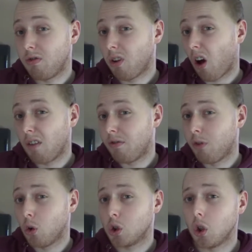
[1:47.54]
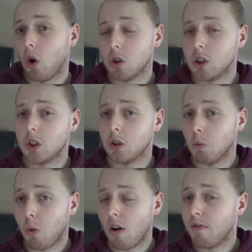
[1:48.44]
like 4 shots,
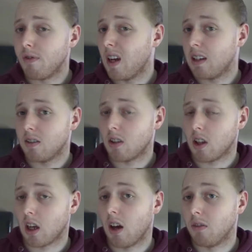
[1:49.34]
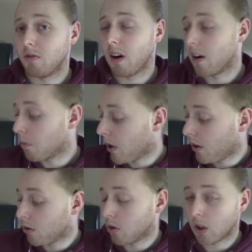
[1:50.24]
won't feed into the gun very
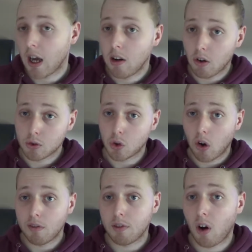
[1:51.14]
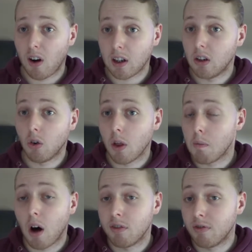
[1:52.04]
well. You'll get a lot of dry firing, or they
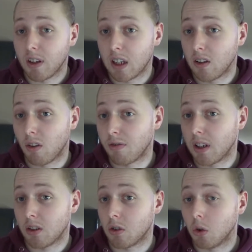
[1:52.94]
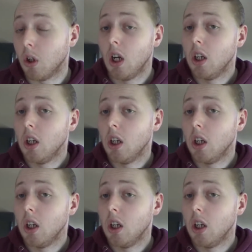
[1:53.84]
might not feed at all.